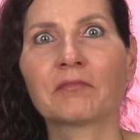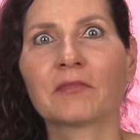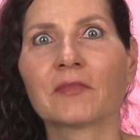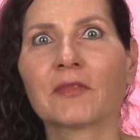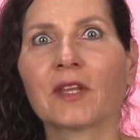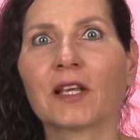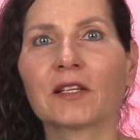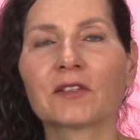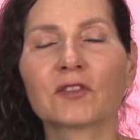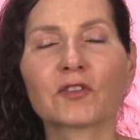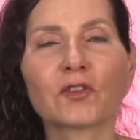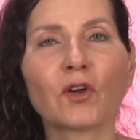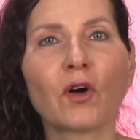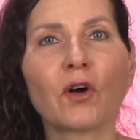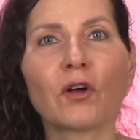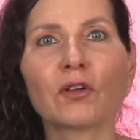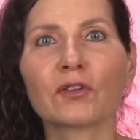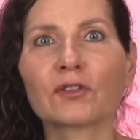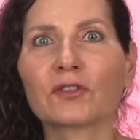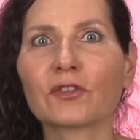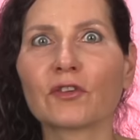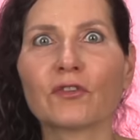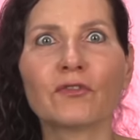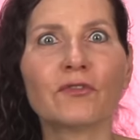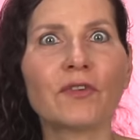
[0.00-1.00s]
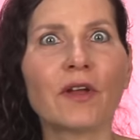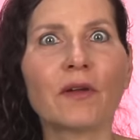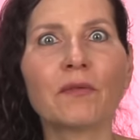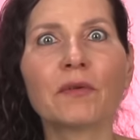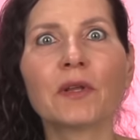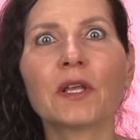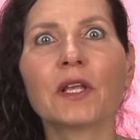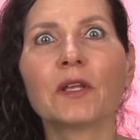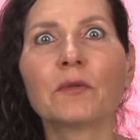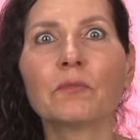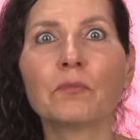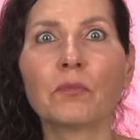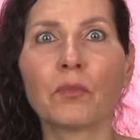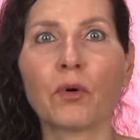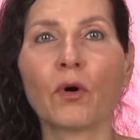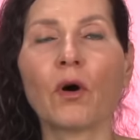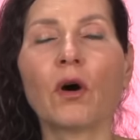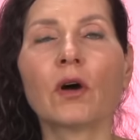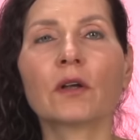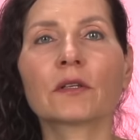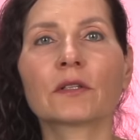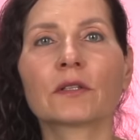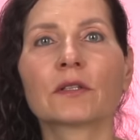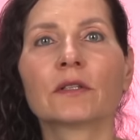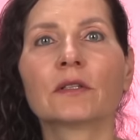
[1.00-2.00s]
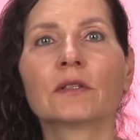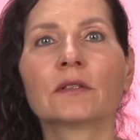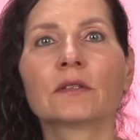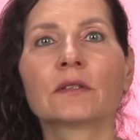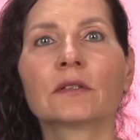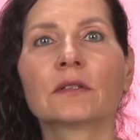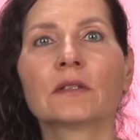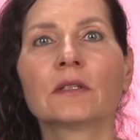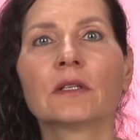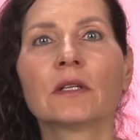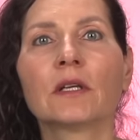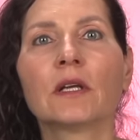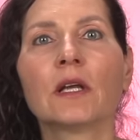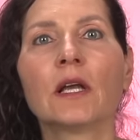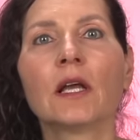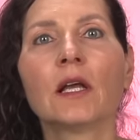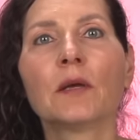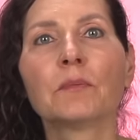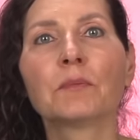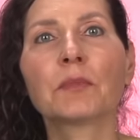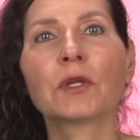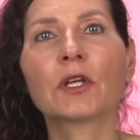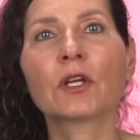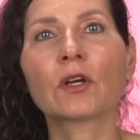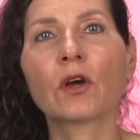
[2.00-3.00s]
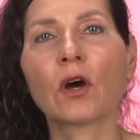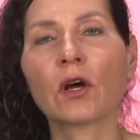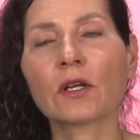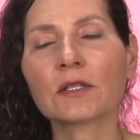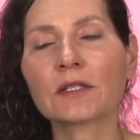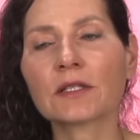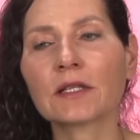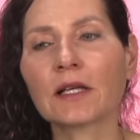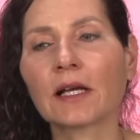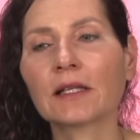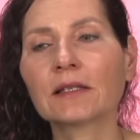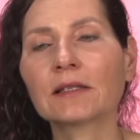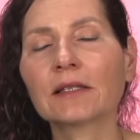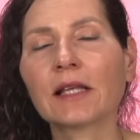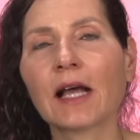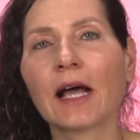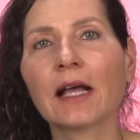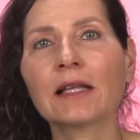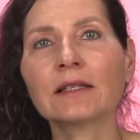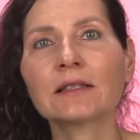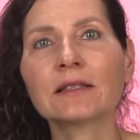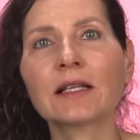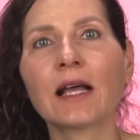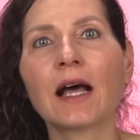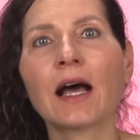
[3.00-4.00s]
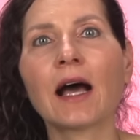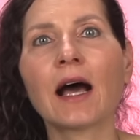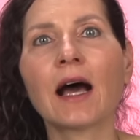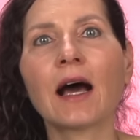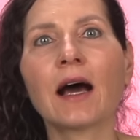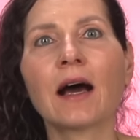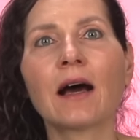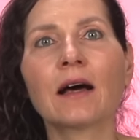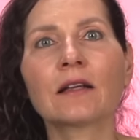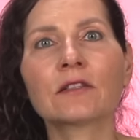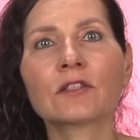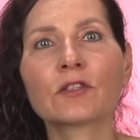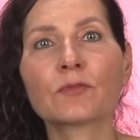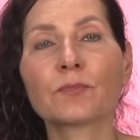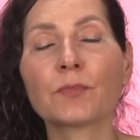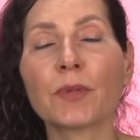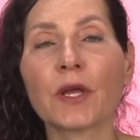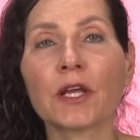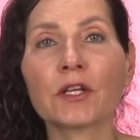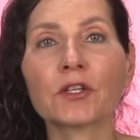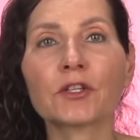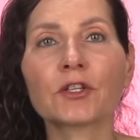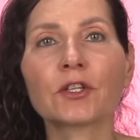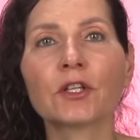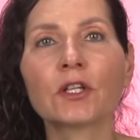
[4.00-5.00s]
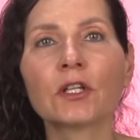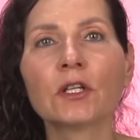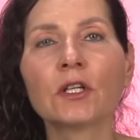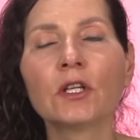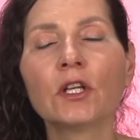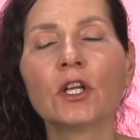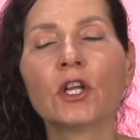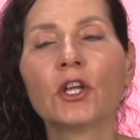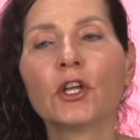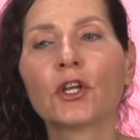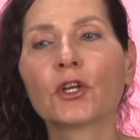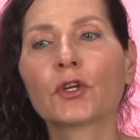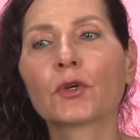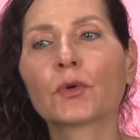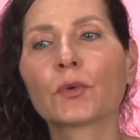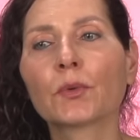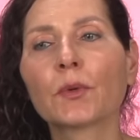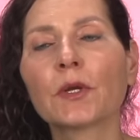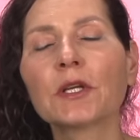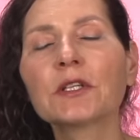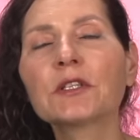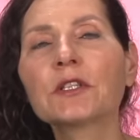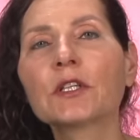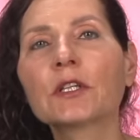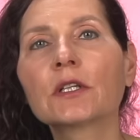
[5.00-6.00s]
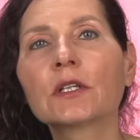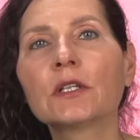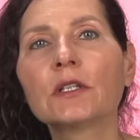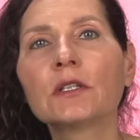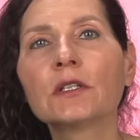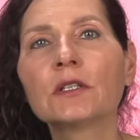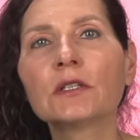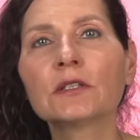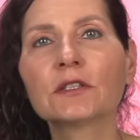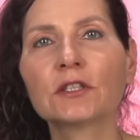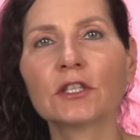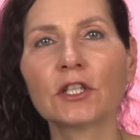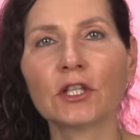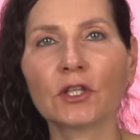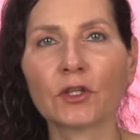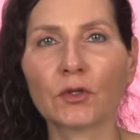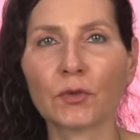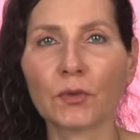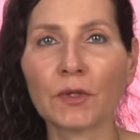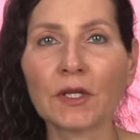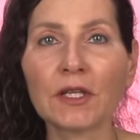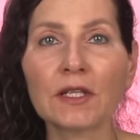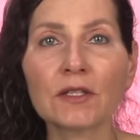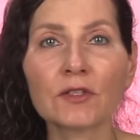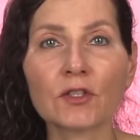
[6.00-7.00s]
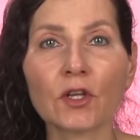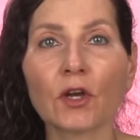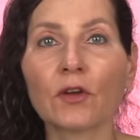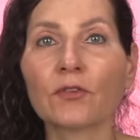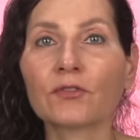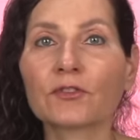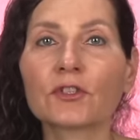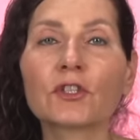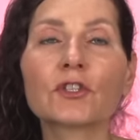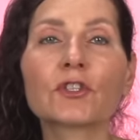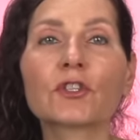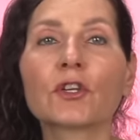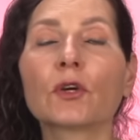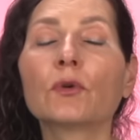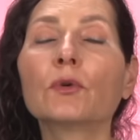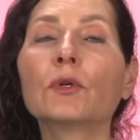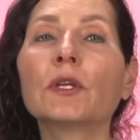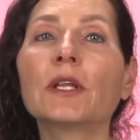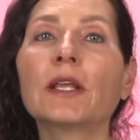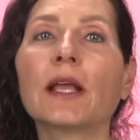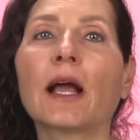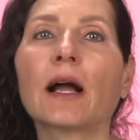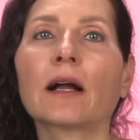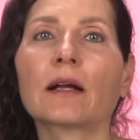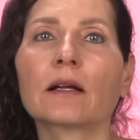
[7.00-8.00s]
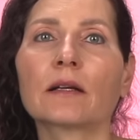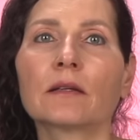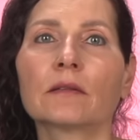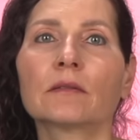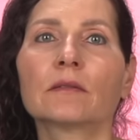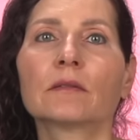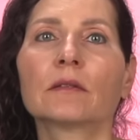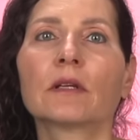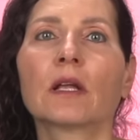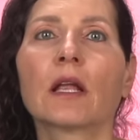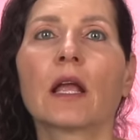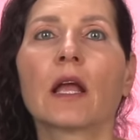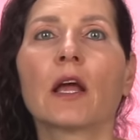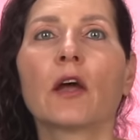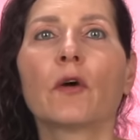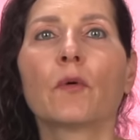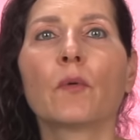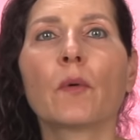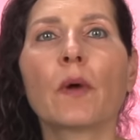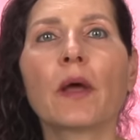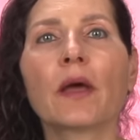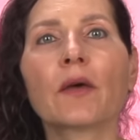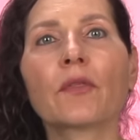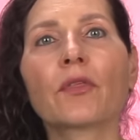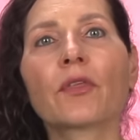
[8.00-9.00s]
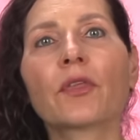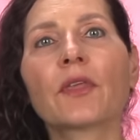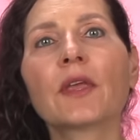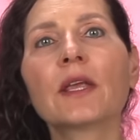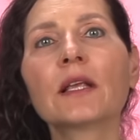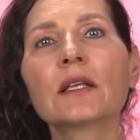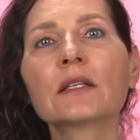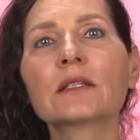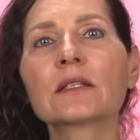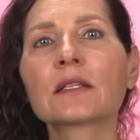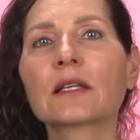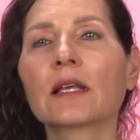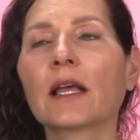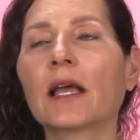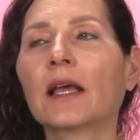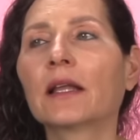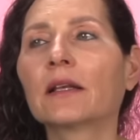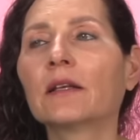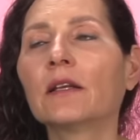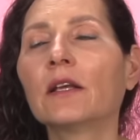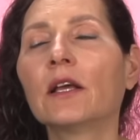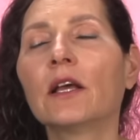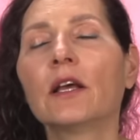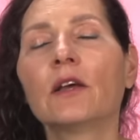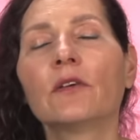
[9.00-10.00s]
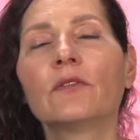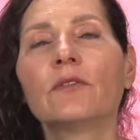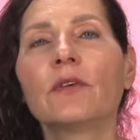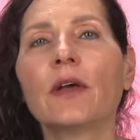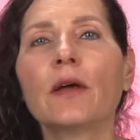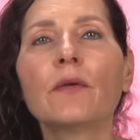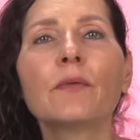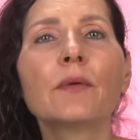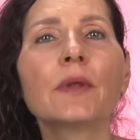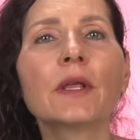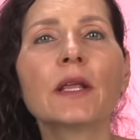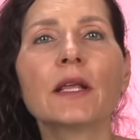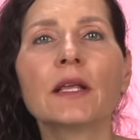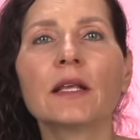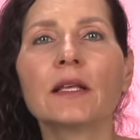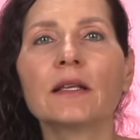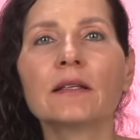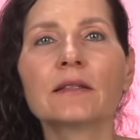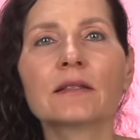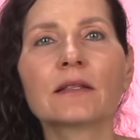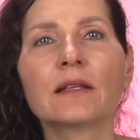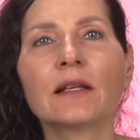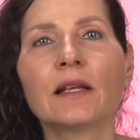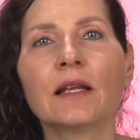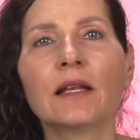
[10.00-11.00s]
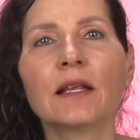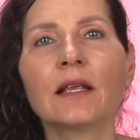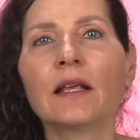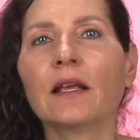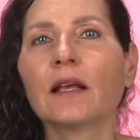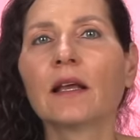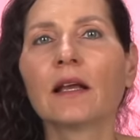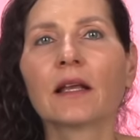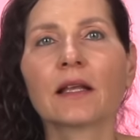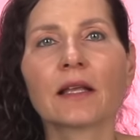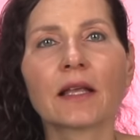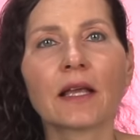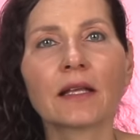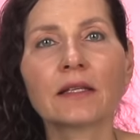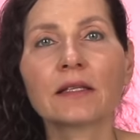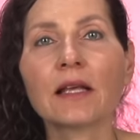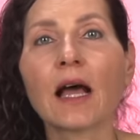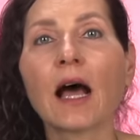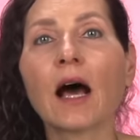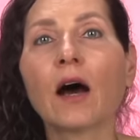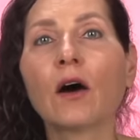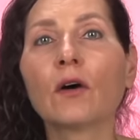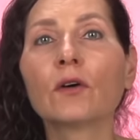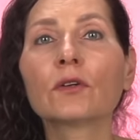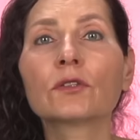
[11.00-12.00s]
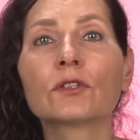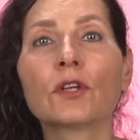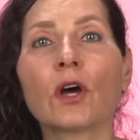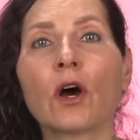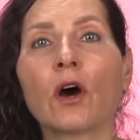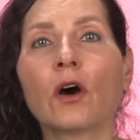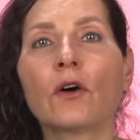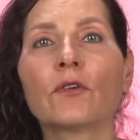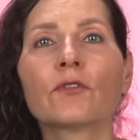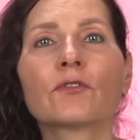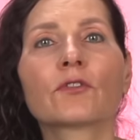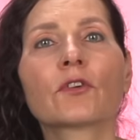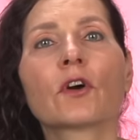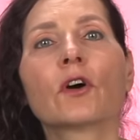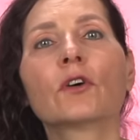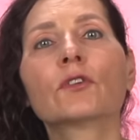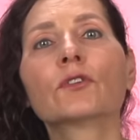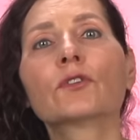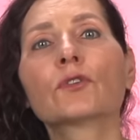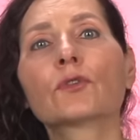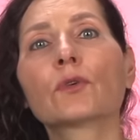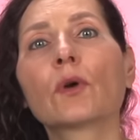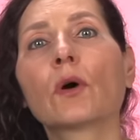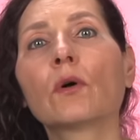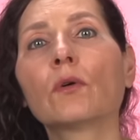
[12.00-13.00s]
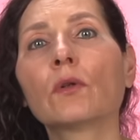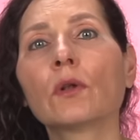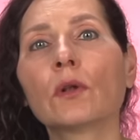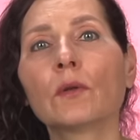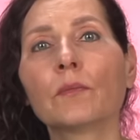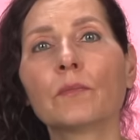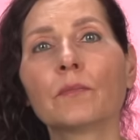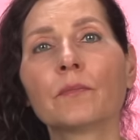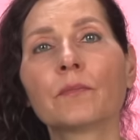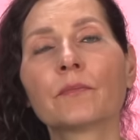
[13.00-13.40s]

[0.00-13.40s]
That's also very important, because Gandanta are special critical degrees of the zodiac, where things can very easily get out of control.